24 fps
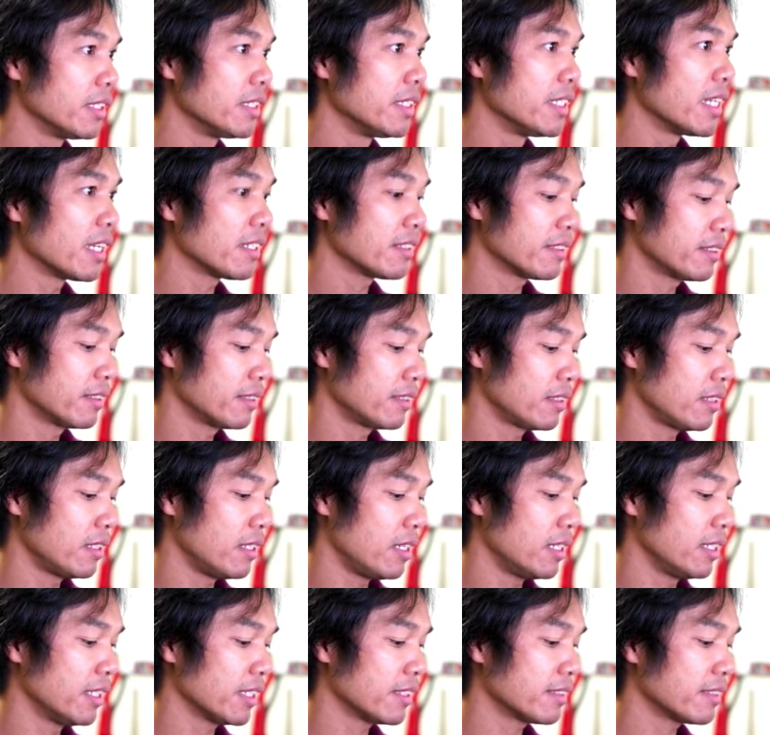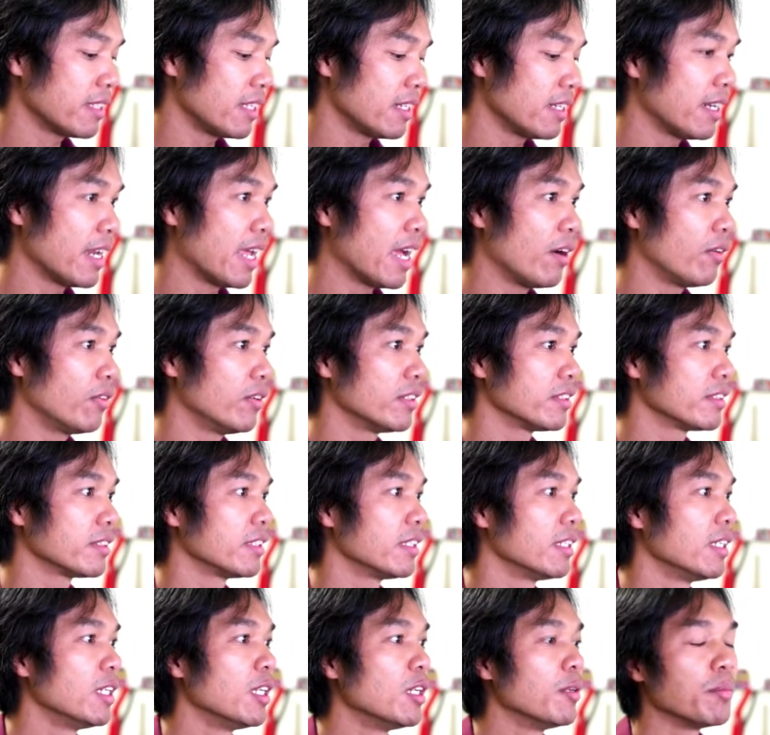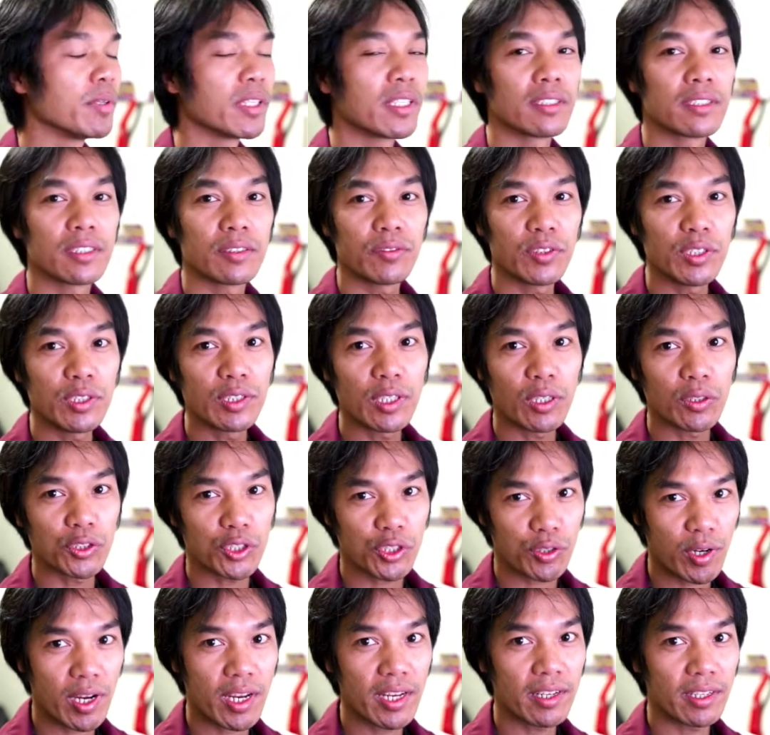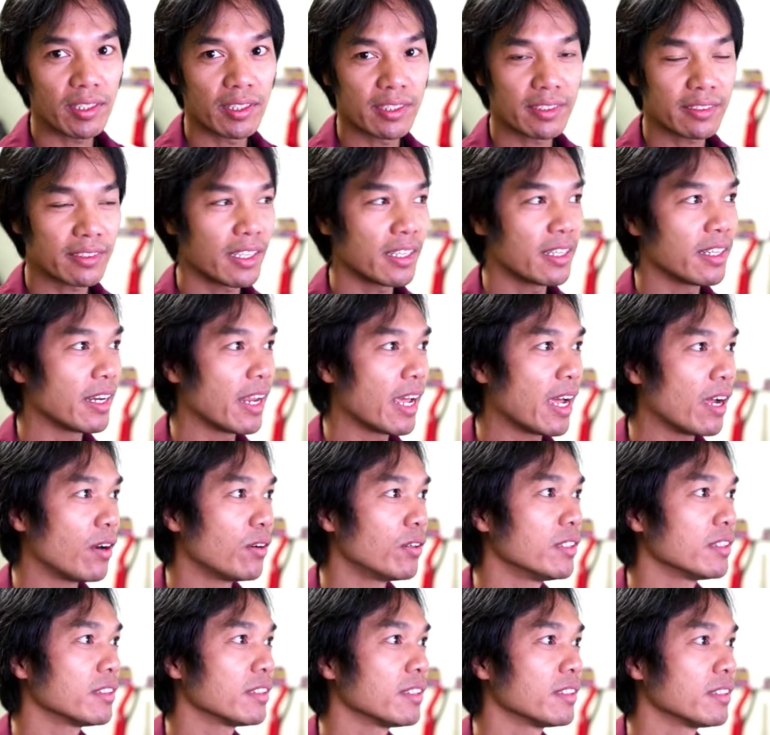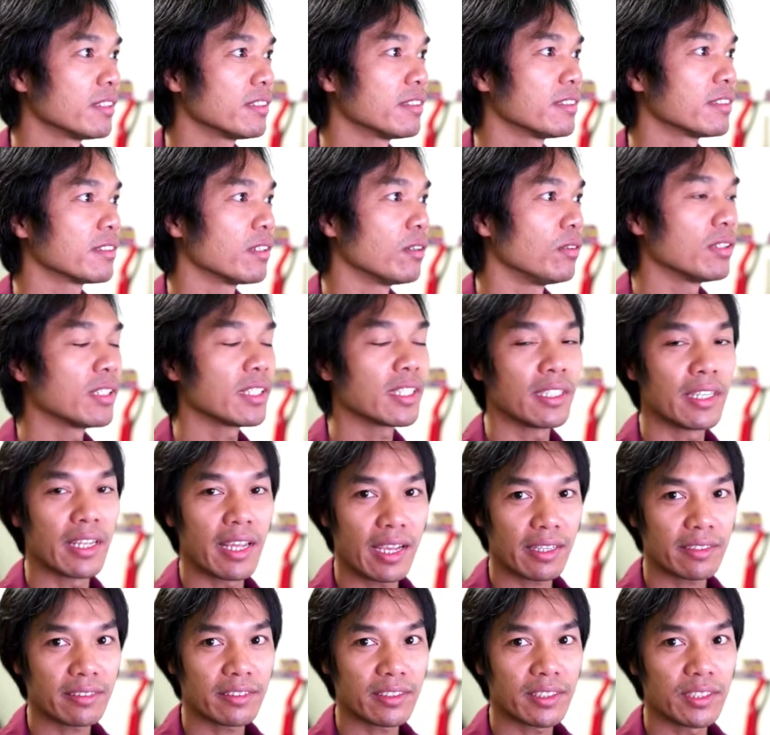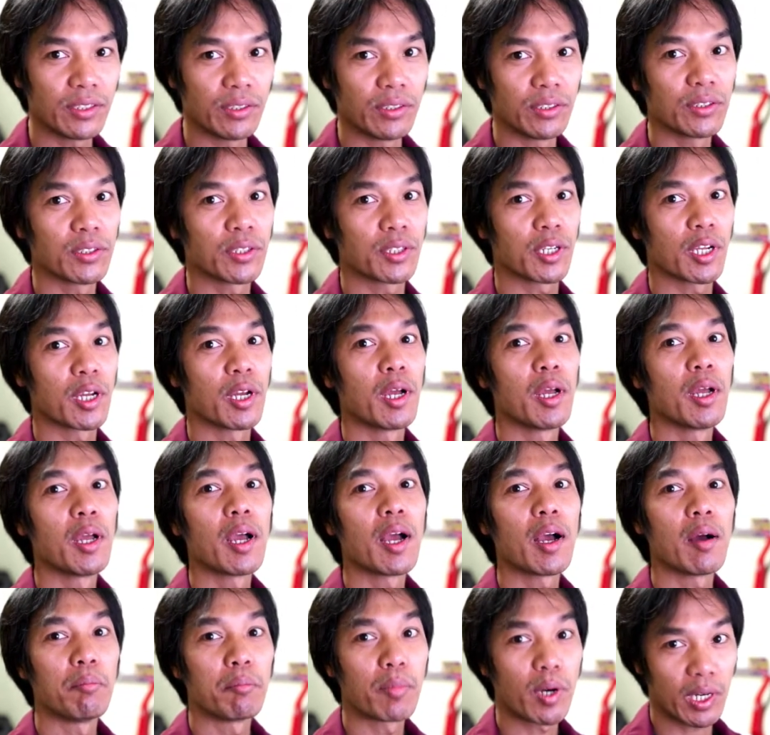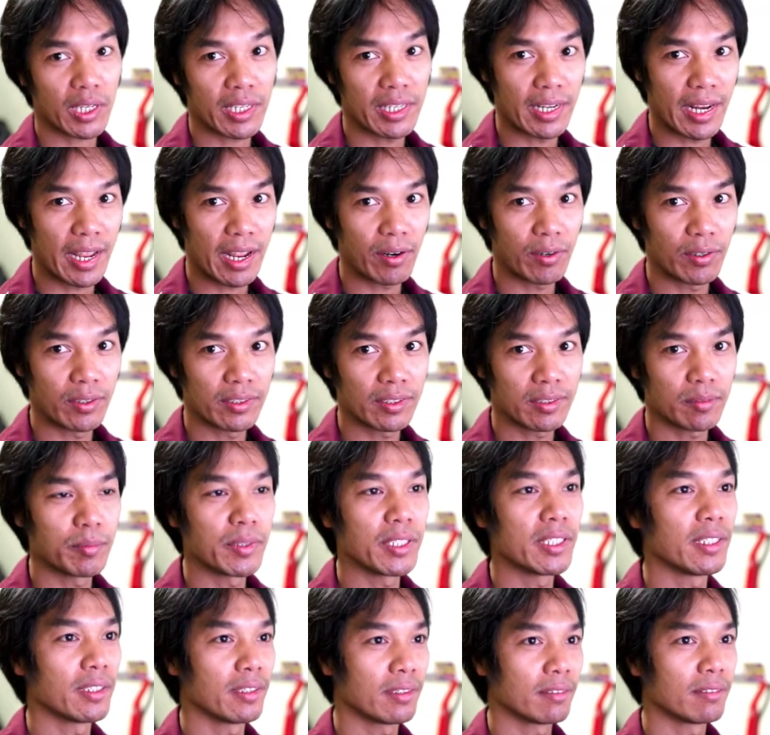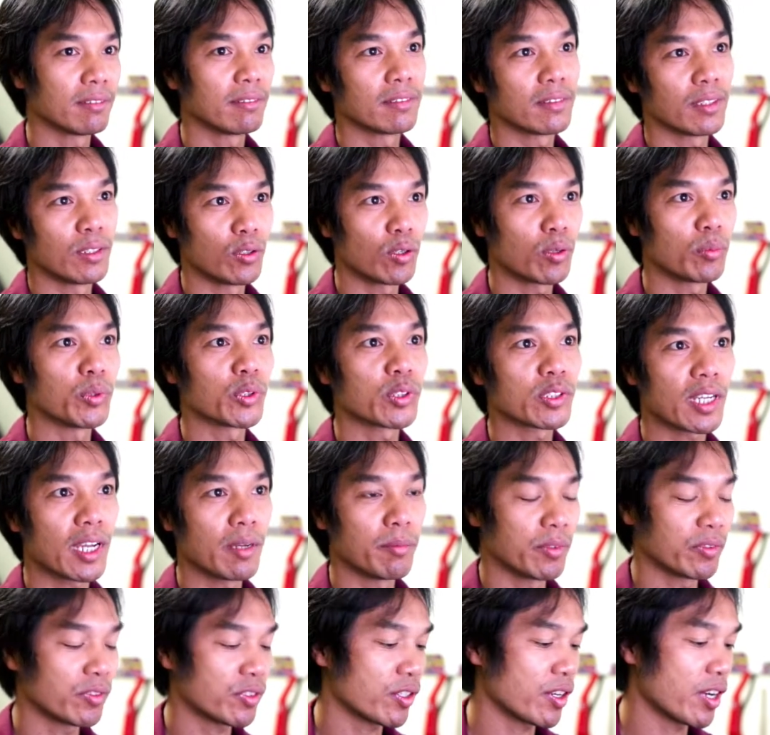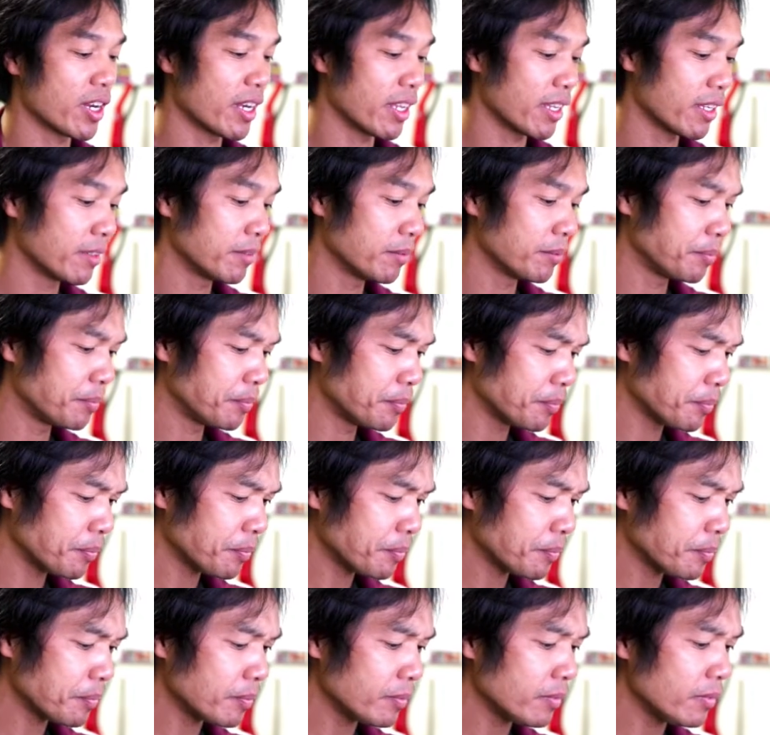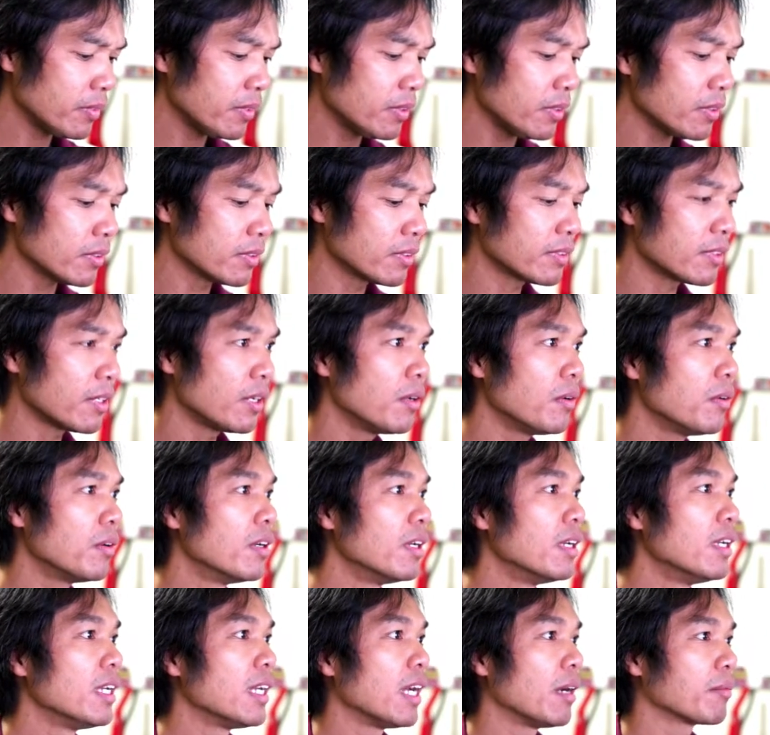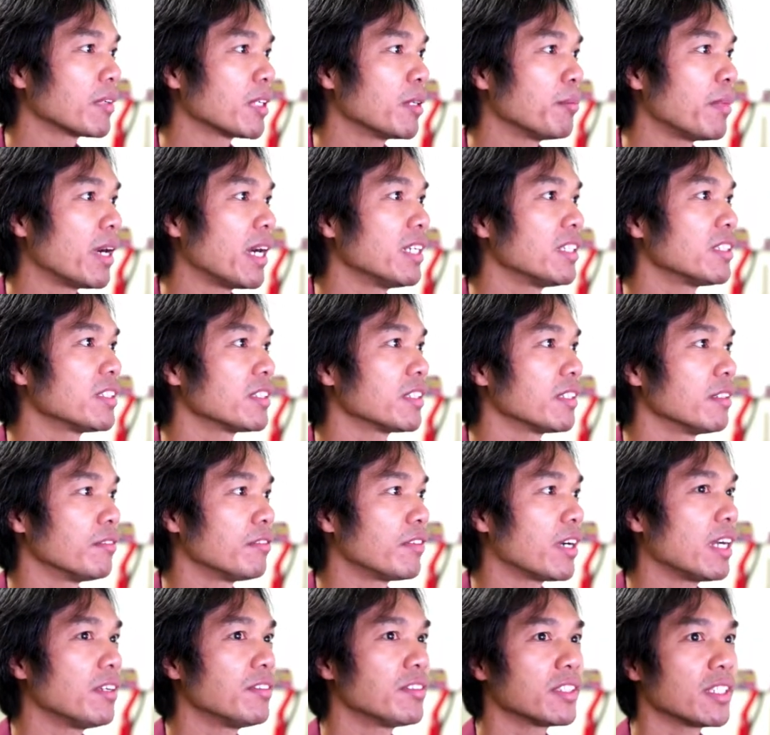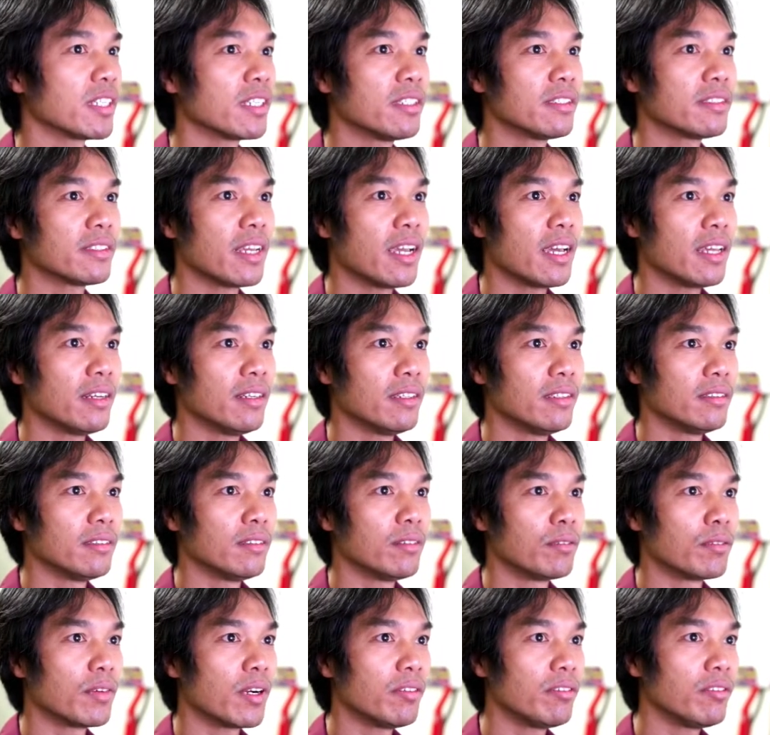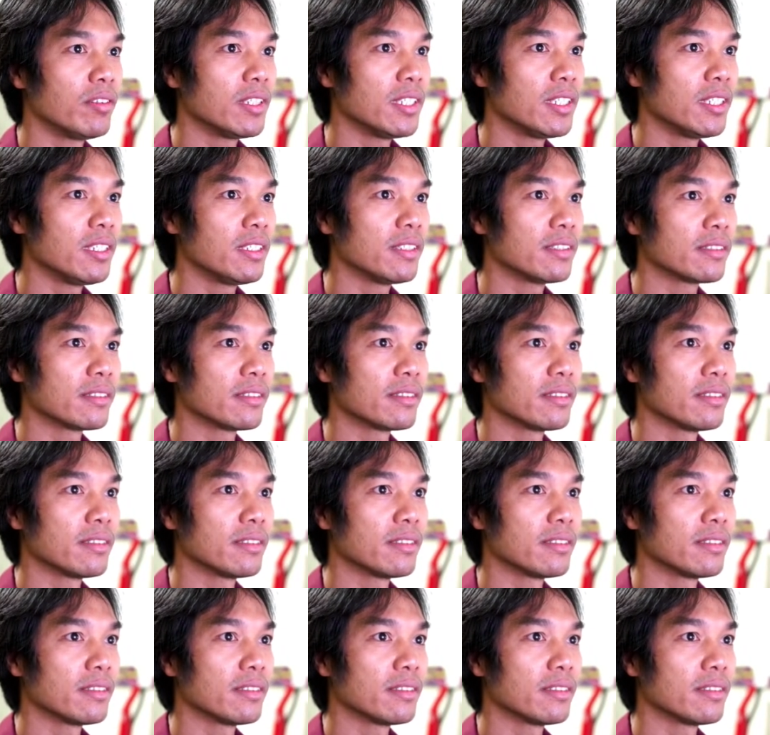yes on extended hours. Because if you don't trade on extended hours, this is only gonna execute during market hours, meaning the normal time of trading. So I'm gonna buy sh five shares at roughly